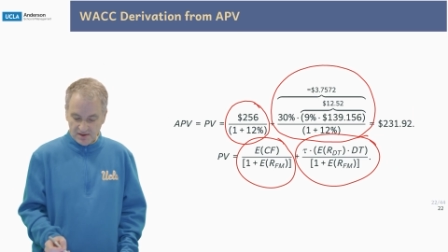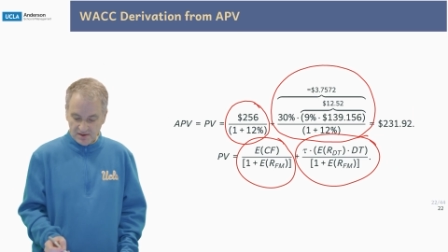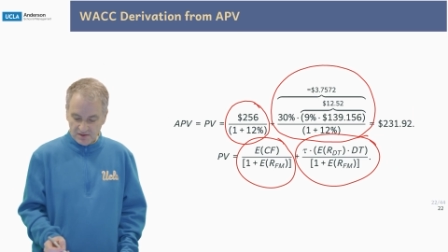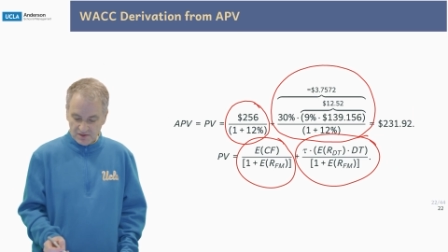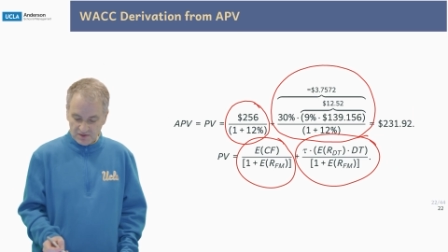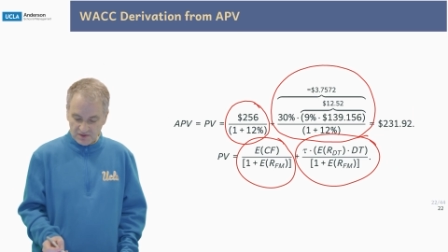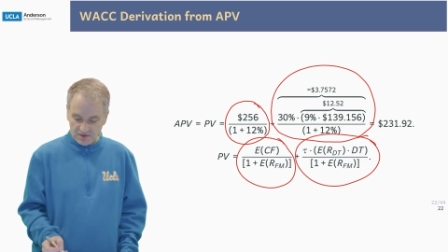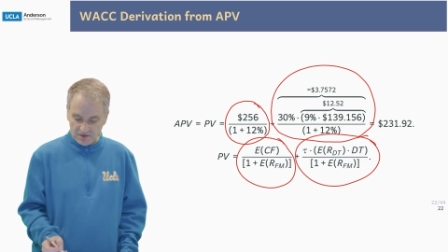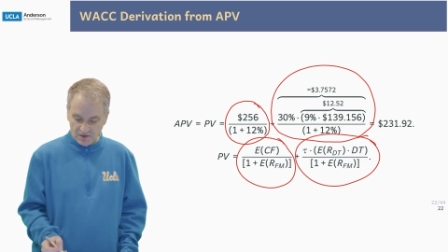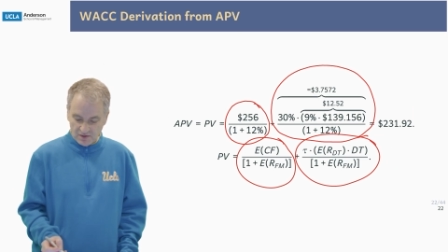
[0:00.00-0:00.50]

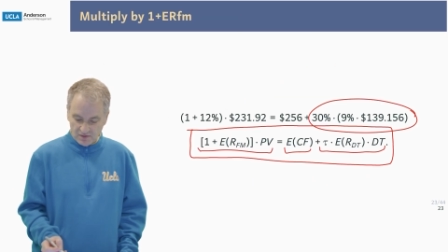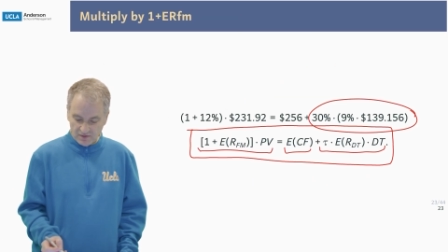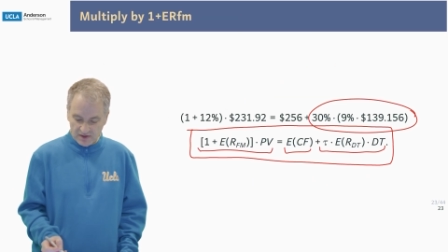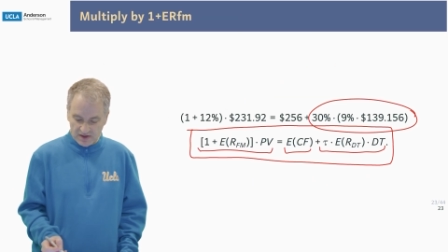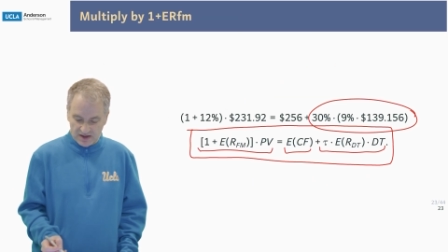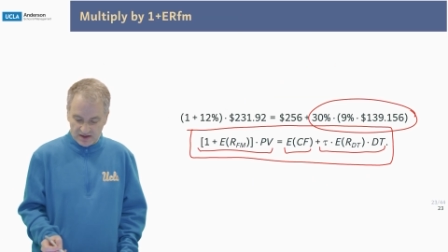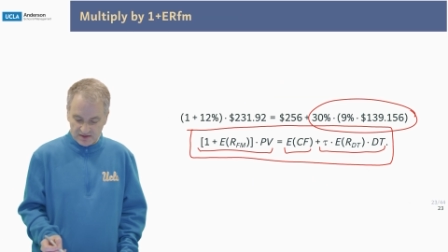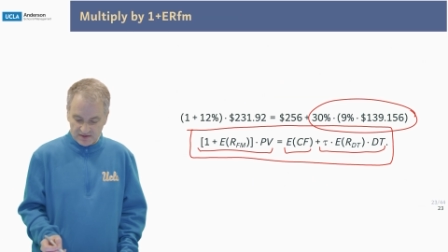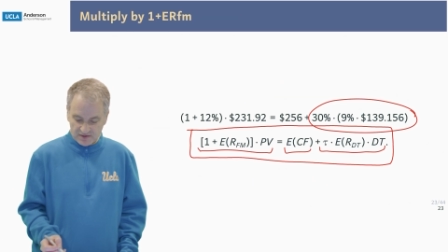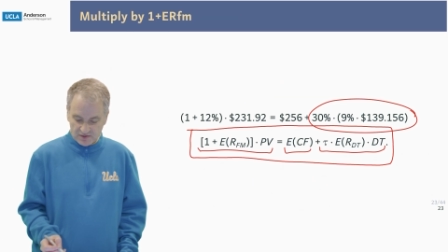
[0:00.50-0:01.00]
So
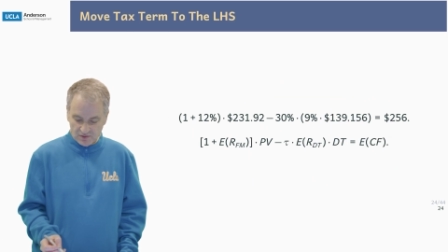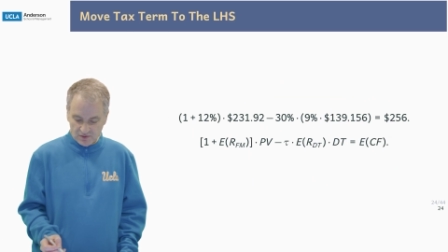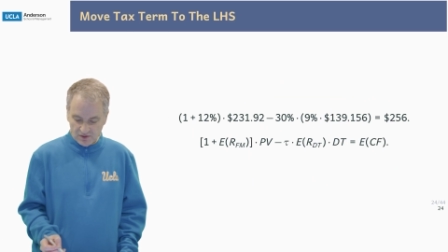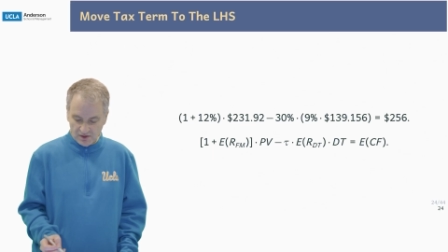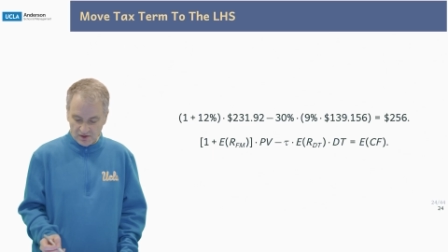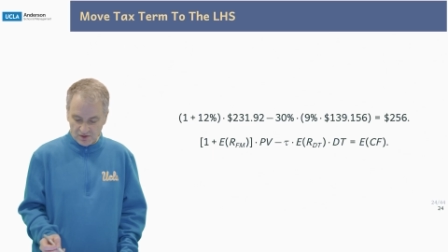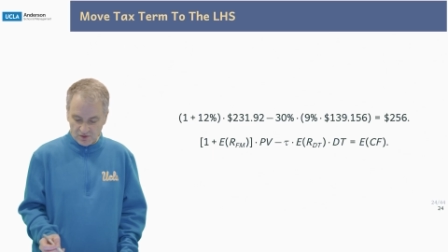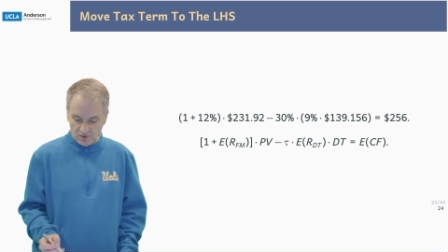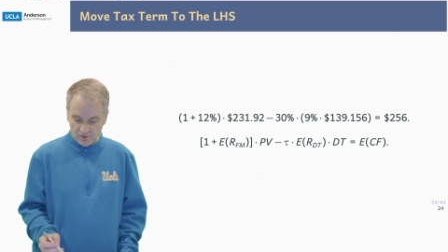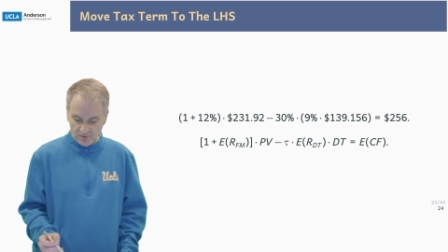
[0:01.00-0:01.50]
that's
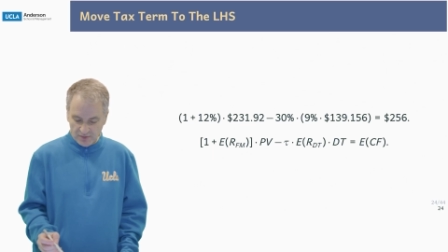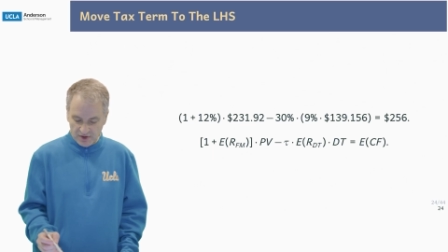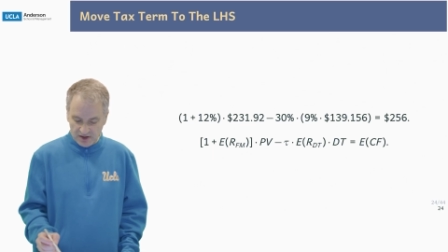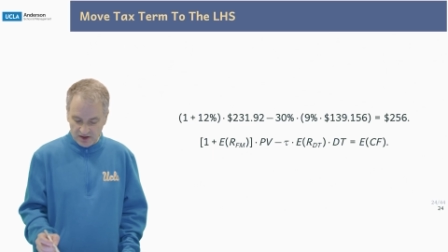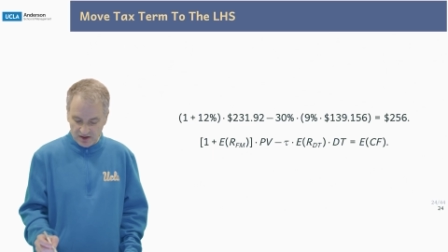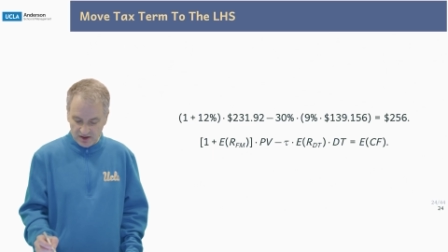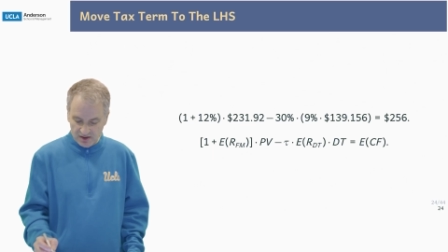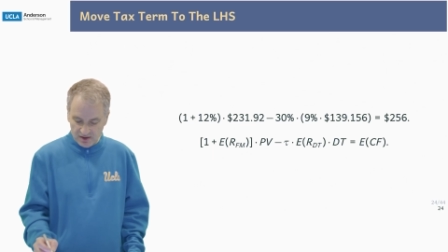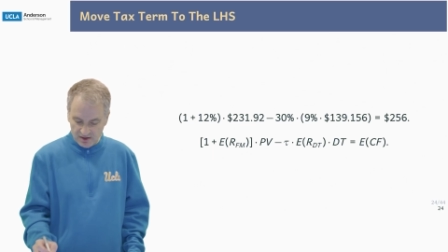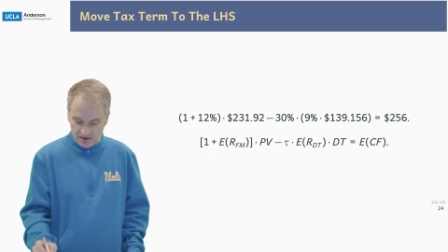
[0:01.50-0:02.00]
going to
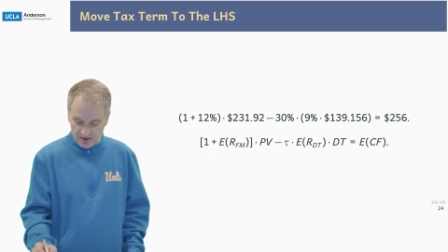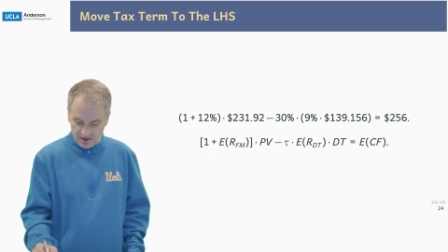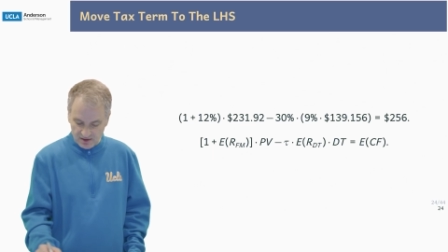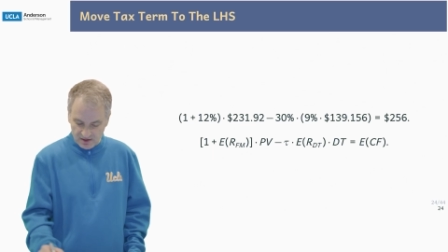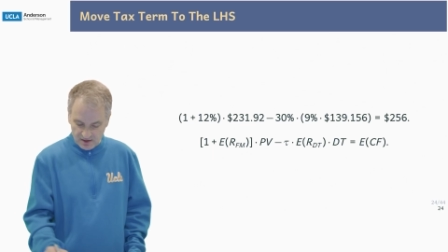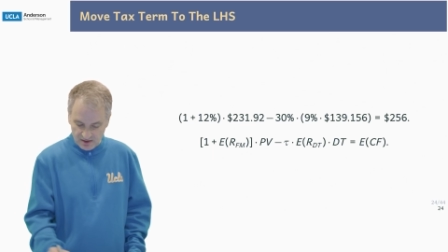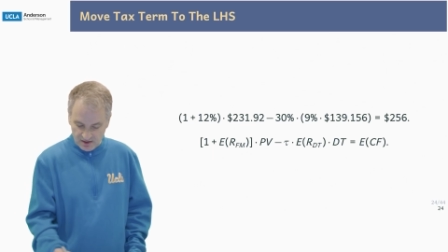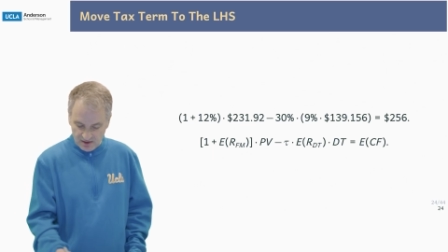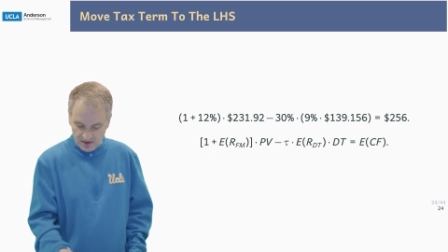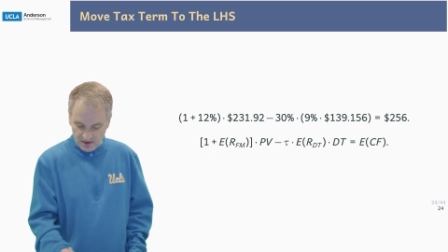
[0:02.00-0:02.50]
be
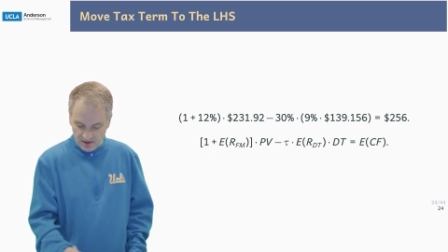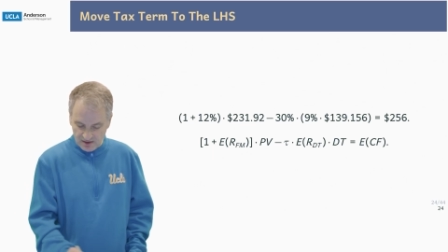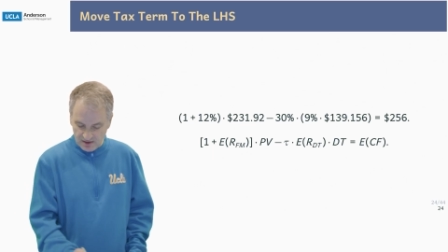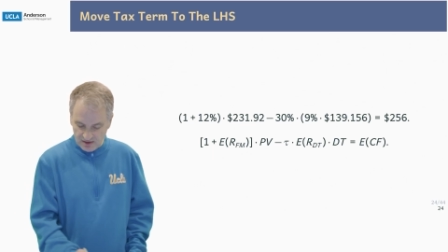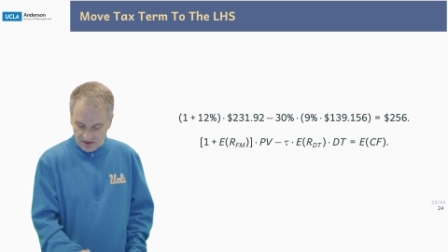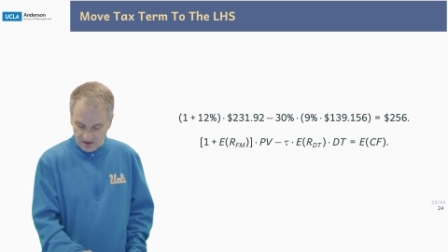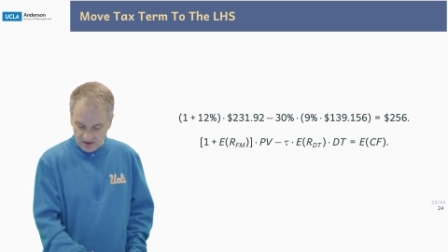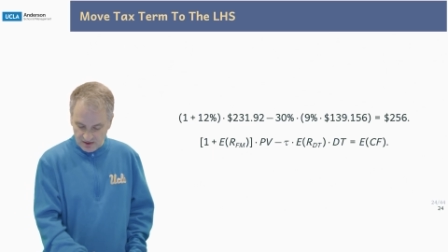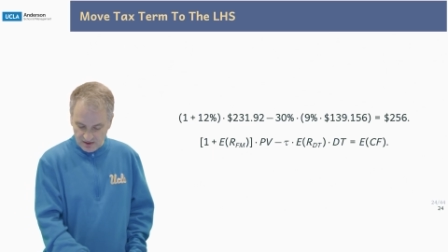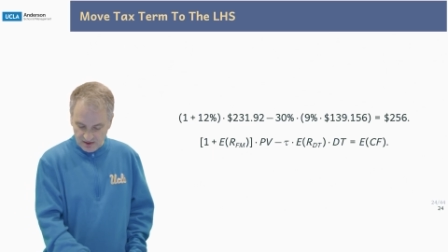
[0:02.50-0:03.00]

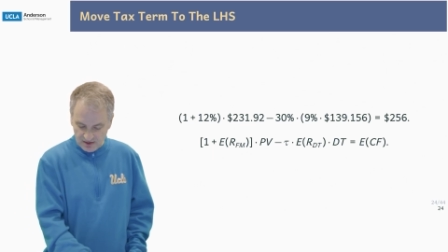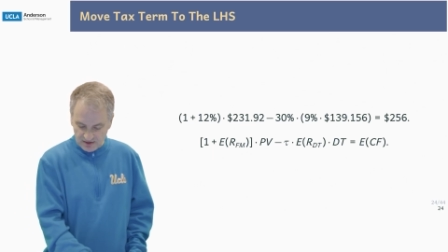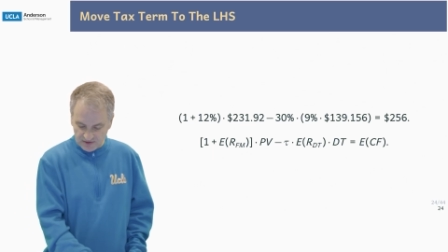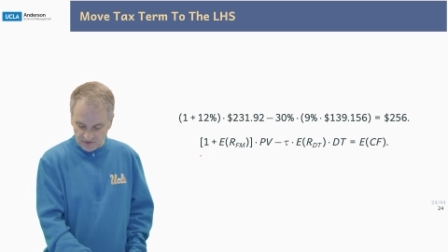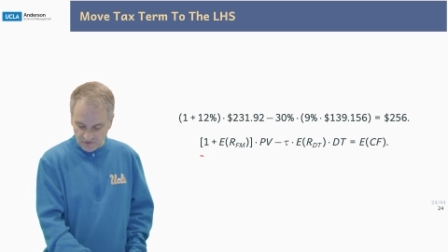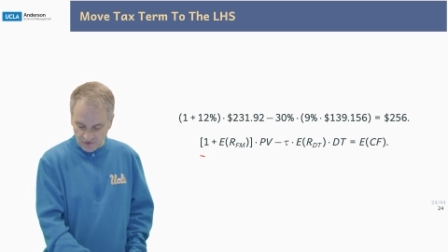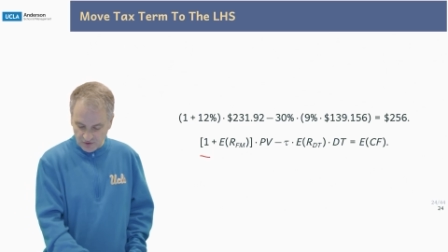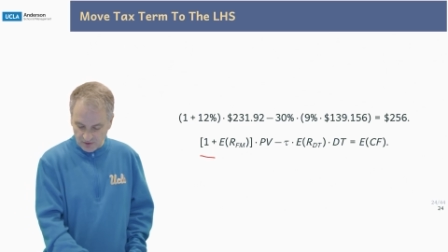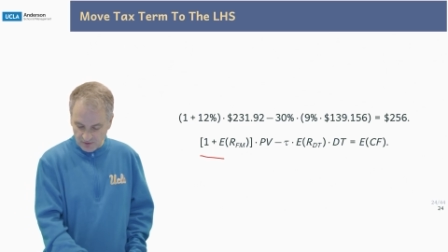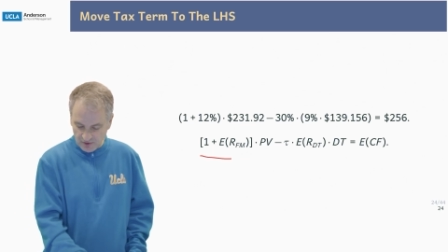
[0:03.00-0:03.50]
this
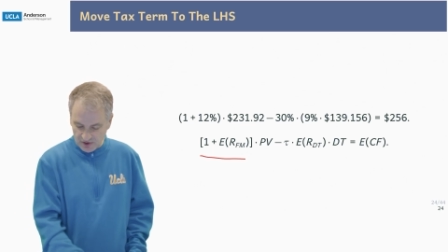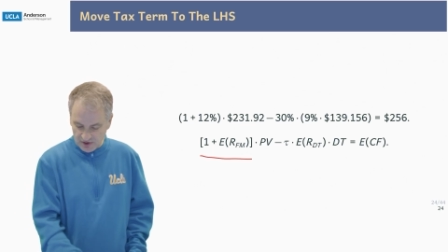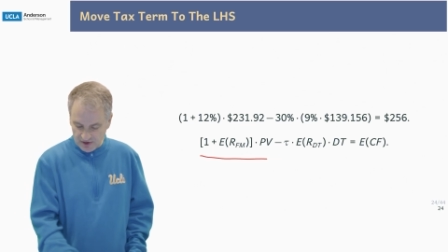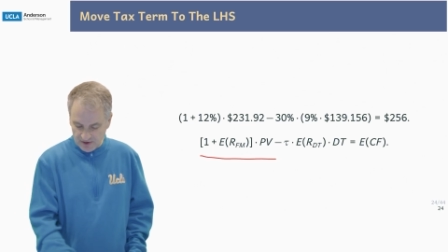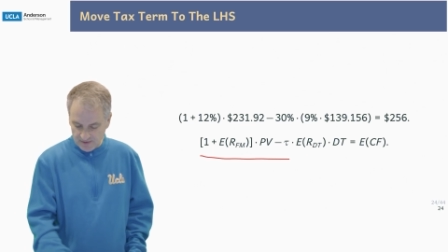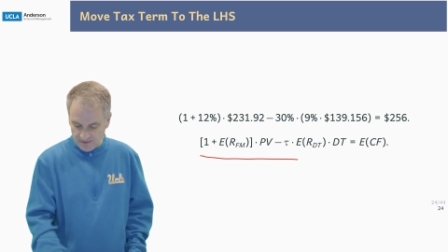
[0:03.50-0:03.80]
formula.